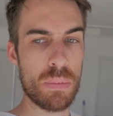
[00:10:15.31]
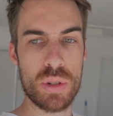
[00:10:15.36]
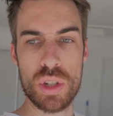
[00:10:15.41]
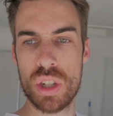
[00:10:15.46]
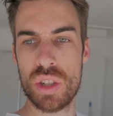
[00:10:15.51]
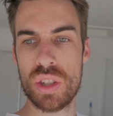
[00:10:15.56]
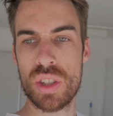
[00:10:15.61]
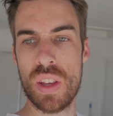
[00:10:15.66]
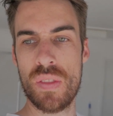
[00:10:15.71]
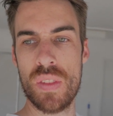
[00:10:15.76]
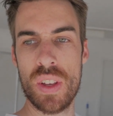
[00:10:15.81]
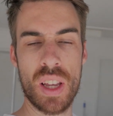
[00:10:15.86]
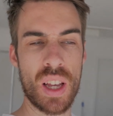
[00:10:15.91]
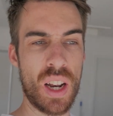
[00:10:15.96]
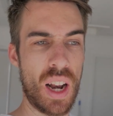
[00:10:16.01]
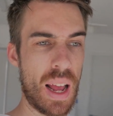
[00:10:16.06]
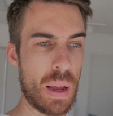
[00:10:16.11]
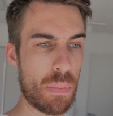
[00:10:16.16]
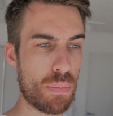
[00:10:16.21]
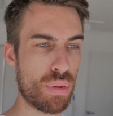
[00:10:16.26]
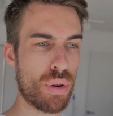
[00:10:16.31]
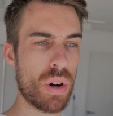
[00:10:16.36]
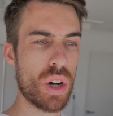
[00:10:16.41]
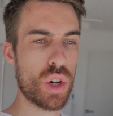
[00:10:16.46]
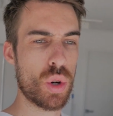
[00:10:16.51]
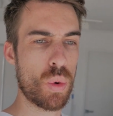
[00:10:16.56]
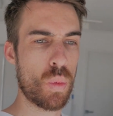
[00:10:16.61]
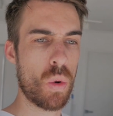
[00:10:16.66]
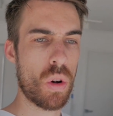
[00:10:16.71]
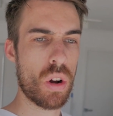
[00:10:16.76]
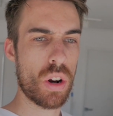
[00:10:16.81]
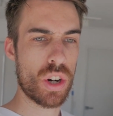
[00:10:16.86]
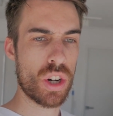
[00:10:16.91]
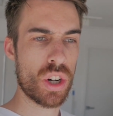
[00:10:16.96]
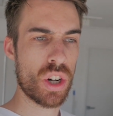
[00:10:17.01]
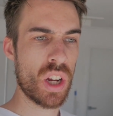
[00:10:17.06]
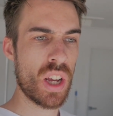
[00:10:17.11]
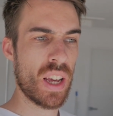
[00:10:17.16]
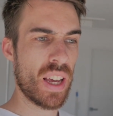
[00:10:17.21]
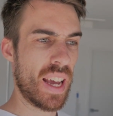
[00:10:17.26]
Just giving it a pressure
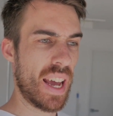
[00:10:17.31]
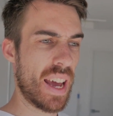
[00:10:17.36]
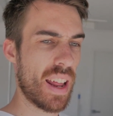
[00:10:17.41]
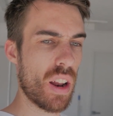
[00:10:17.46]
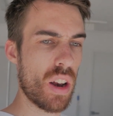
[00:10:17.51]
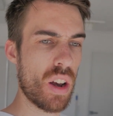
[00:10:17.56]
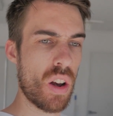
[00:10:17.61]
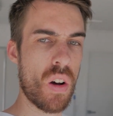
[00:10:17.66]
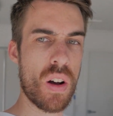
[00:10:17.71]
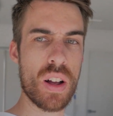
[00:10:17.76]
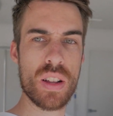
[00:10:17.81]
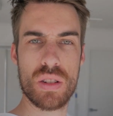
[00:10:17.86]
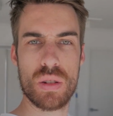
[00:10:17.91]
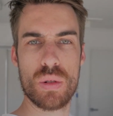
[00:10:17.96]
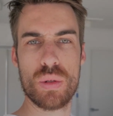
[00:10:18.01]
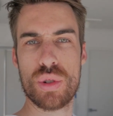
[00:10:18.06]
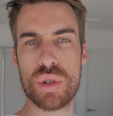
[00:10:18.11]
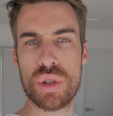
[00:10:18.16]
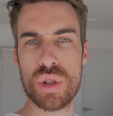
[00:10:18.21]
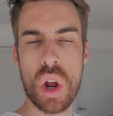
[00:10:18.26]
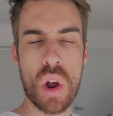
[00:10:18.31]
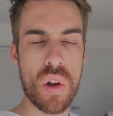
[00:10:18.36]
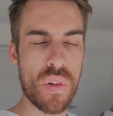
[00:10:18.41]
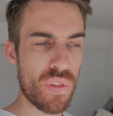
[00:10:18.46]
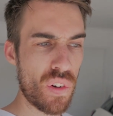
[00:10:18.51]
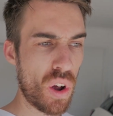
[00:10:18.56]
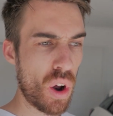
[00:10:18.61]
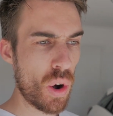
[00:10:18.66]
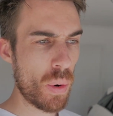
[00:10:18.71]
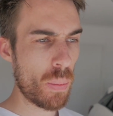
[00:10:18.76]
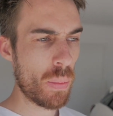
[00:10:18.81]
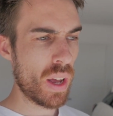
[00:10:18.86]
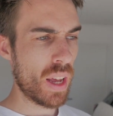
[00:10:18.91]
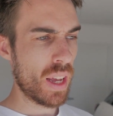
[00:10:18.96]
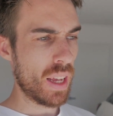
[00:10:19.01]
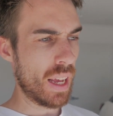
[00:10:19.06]
wash and a nice little snow foam.